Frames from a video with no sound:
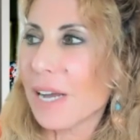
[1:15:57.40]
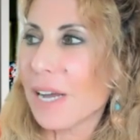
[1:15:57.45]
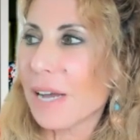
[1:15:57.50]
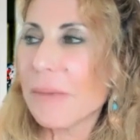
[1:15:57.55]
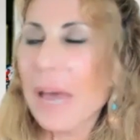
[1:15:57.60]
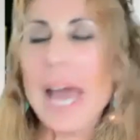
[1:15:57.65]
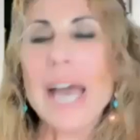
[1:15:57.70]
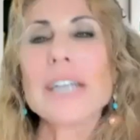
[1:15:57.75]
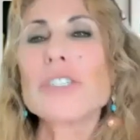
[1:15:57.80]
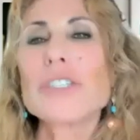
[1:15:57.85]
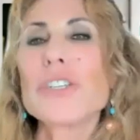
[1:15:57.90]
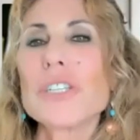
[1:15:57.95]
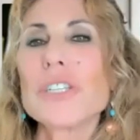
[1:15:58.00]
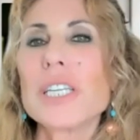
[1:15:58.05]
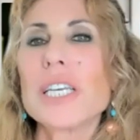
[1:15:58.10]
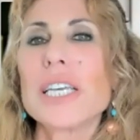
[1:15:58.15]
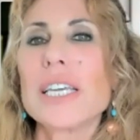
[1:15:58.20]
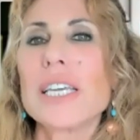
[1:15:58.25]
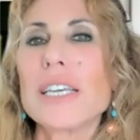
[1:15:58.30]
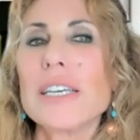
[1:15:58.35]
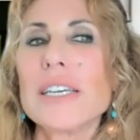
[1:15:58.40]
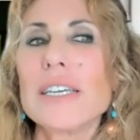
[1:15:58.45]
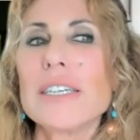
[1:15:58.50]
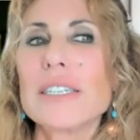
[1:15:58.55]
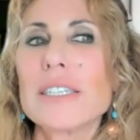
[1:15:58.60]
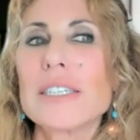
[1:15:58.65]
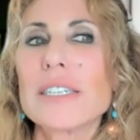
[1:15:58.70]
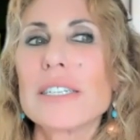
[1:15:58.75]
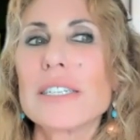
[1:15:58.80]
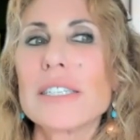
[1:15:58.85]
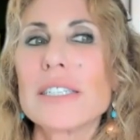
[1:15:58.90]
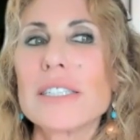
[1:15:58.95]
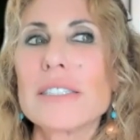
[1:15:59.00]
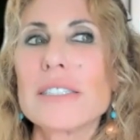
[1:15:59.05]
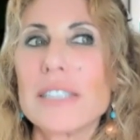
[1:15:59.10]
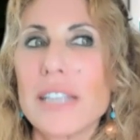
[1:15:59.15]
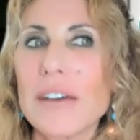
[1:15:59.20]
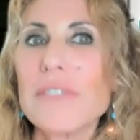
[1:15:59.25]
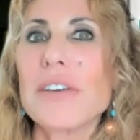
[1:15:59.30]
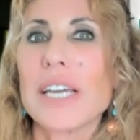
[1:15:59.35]
I'm actually
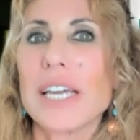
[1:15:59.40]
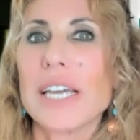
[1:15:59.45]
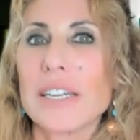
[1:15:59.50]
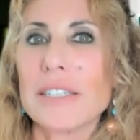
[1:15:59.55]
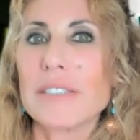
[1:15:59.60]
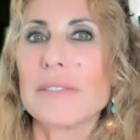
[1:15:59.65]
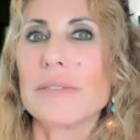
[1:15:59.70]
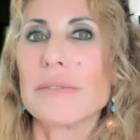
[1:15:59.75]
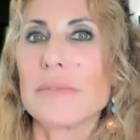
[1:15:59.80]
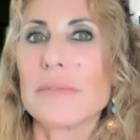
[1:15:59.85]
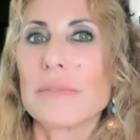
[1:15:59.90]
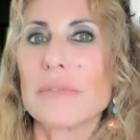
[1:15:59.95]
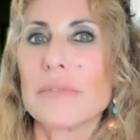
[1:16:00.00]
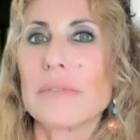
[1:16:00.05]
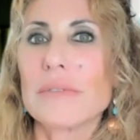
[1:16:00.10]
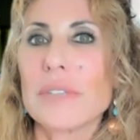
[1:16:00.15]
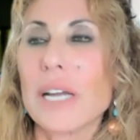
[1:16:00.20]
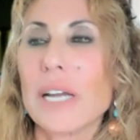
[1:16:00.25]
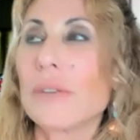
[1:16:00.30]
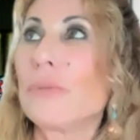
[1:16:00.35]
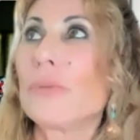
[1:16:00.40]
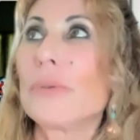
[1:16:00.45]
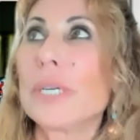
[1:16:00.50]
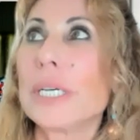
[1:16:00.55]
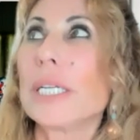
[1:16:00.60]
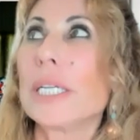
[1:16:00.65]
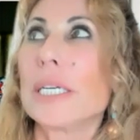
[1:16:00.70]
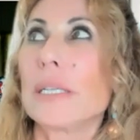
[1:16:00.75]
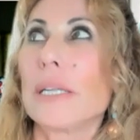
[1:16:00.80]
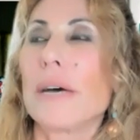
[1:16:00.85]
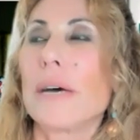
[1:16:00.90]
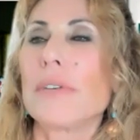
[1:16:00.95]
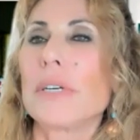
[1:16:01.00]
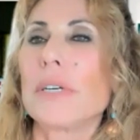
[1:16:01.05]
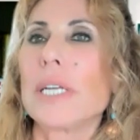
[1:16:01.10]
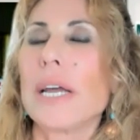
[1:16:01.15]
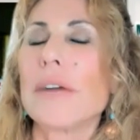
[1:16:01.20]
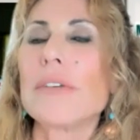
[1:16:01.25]
loving it. I really love it.